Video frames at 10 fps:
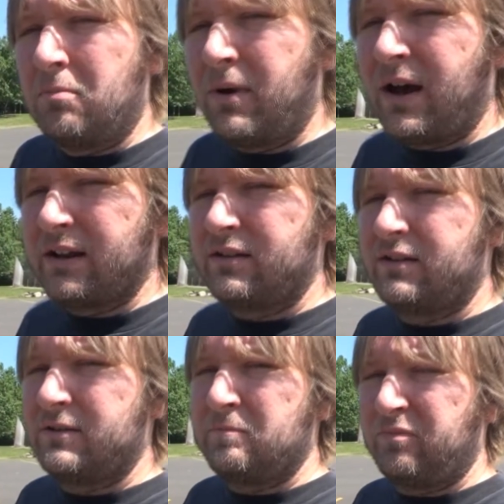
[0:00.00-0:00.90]
but
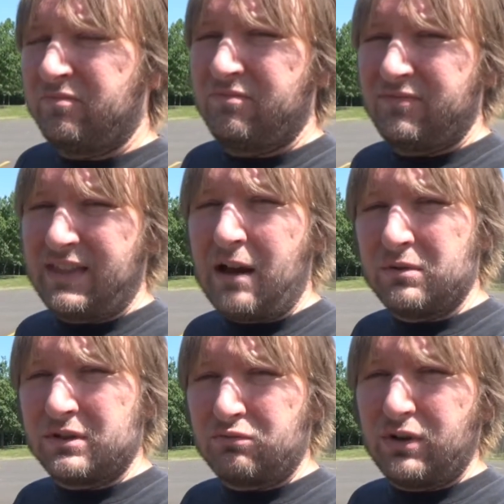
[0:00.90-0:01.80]
that
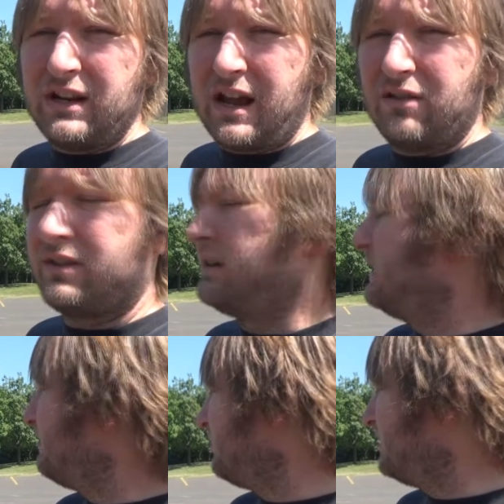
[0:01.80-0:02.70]
was a readout that
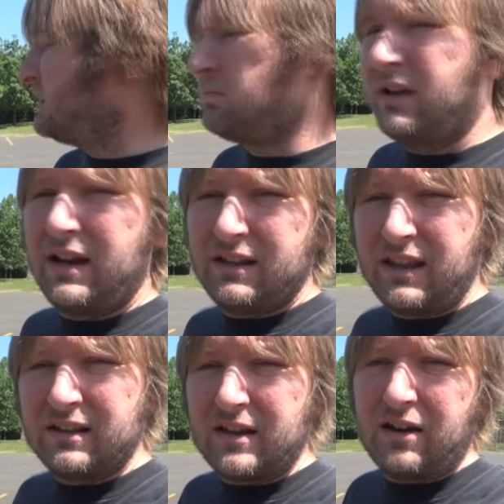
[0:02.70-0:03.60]
never displayed
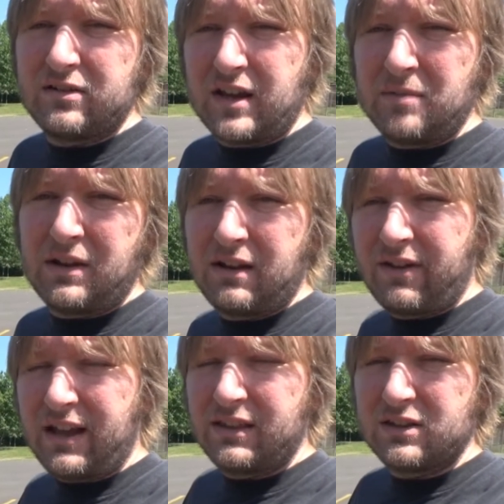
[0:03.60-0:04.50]
the entire time that
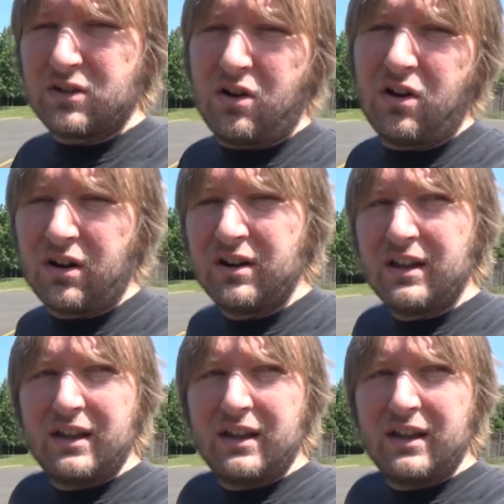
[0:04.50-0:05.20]
I've had this car.